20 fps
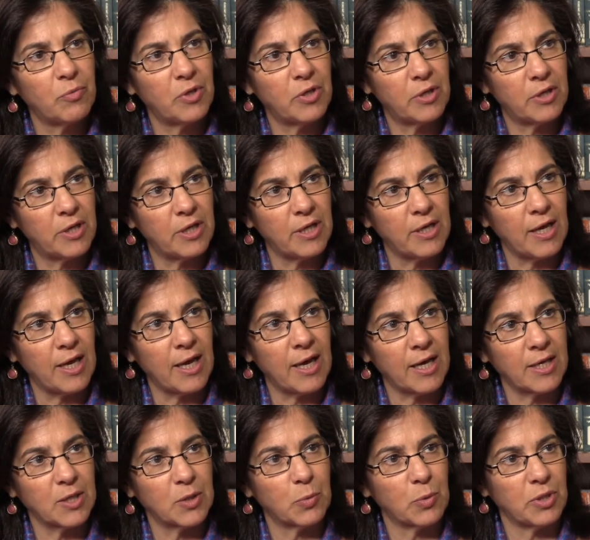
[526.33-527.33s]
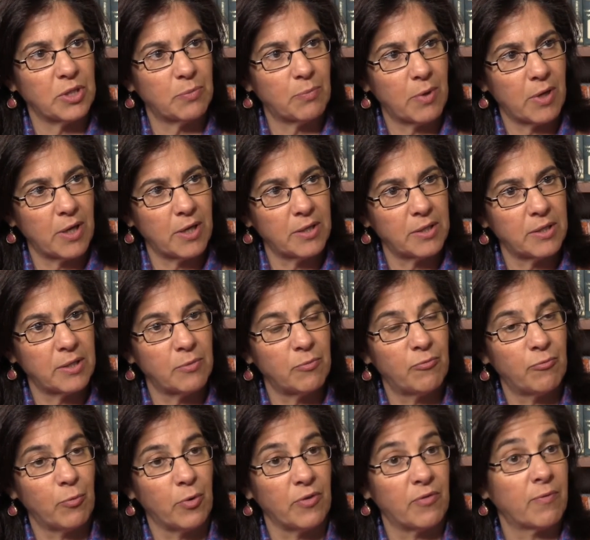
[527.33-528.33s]
community has responded
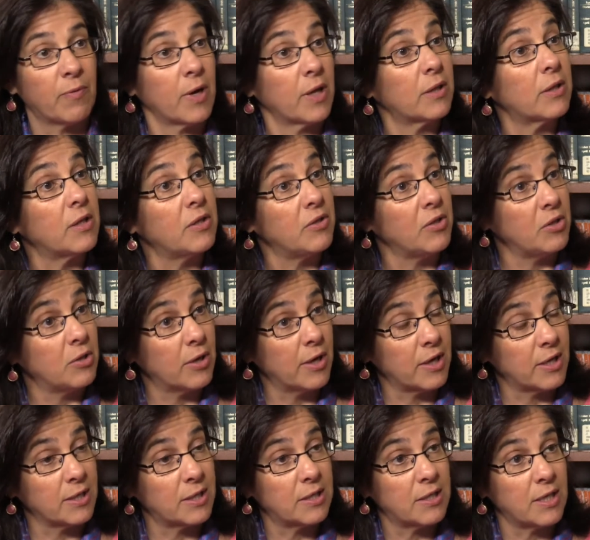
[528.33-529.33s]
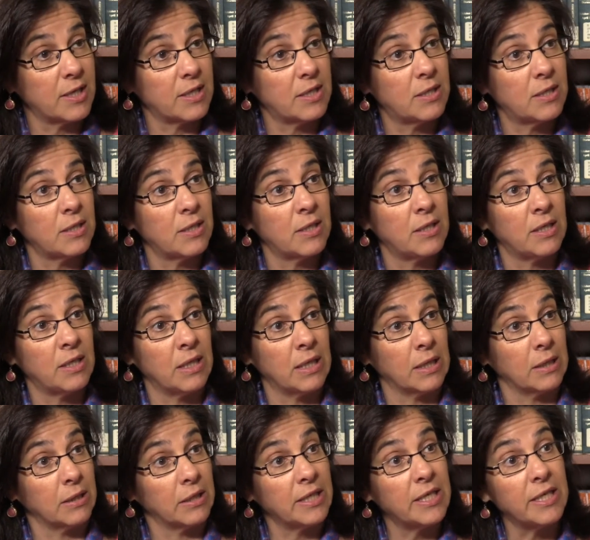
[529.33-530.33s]
with, frankly, the United States in
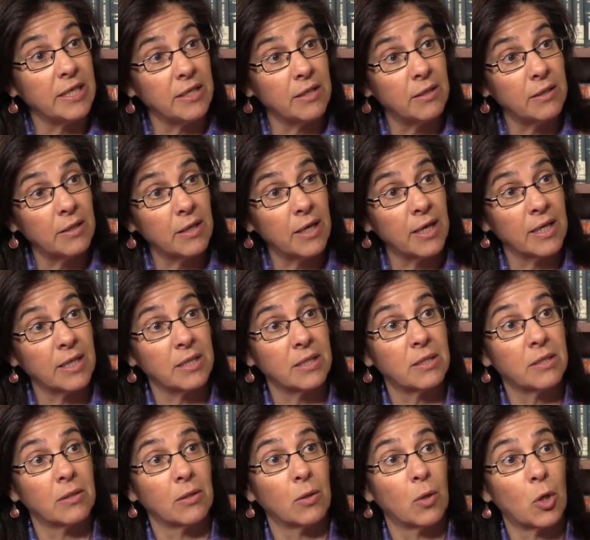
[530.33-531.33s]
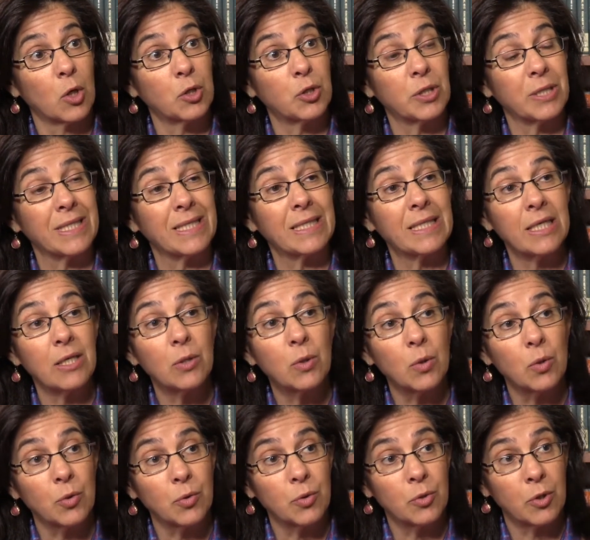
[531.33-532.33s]
the lead mm -hmm. as the largest
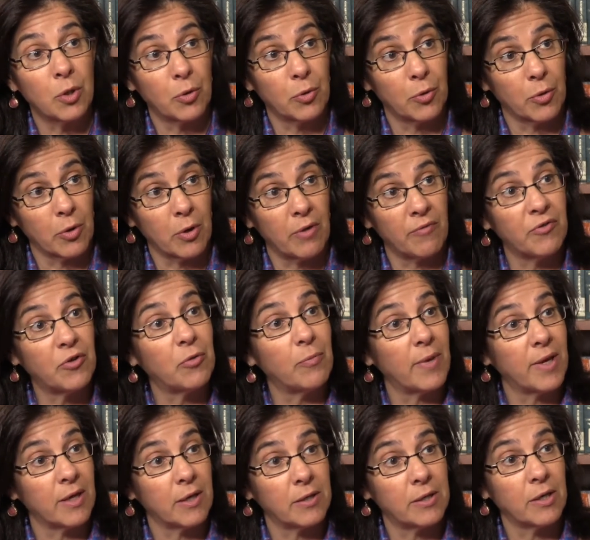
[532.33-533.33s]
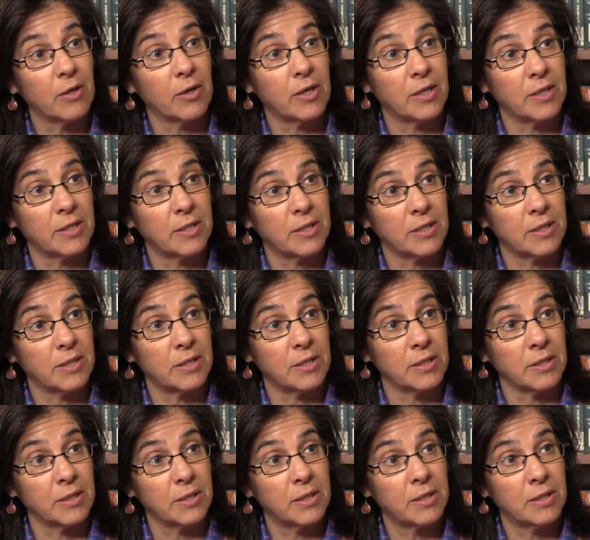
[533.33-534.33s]
single donor of humanitarian
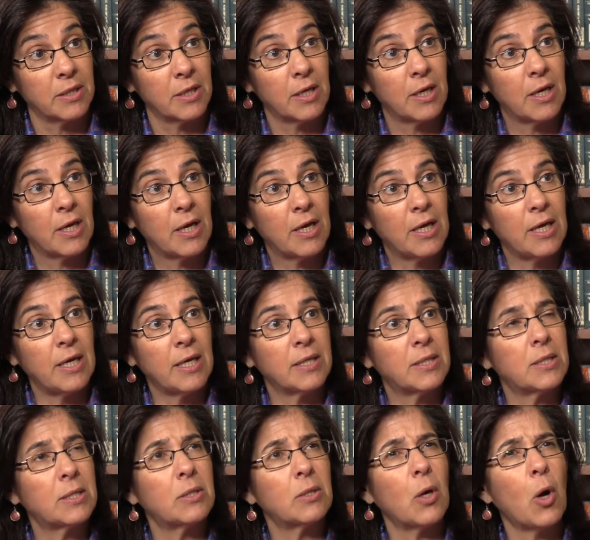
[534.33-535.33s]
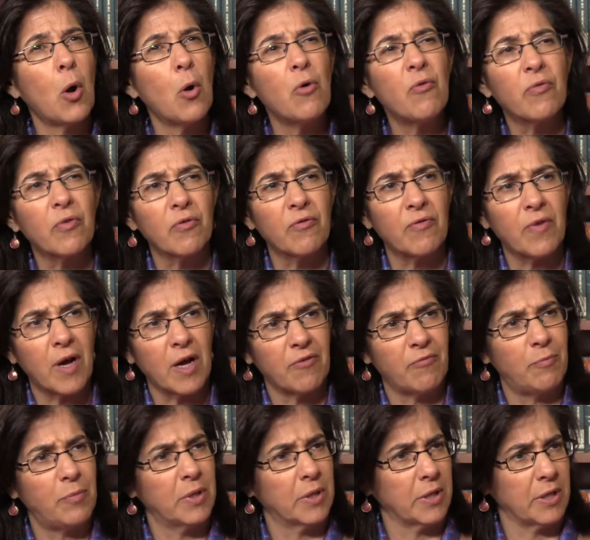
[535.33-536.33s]
assistance. How much? It's roughly? over
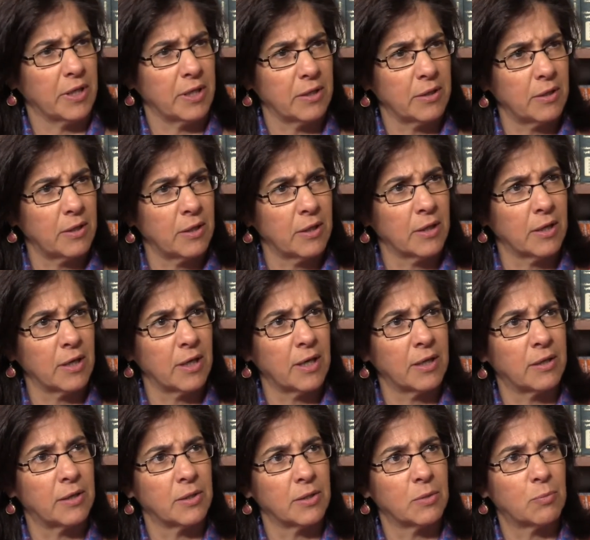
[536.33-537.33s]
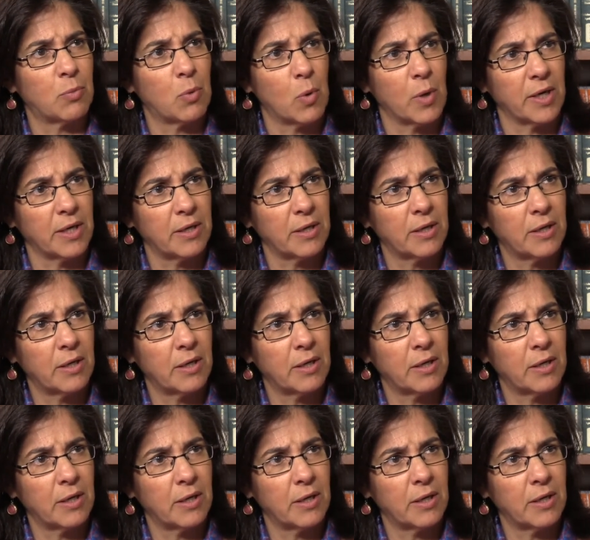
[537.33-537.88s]
five billion uh, at wow. this point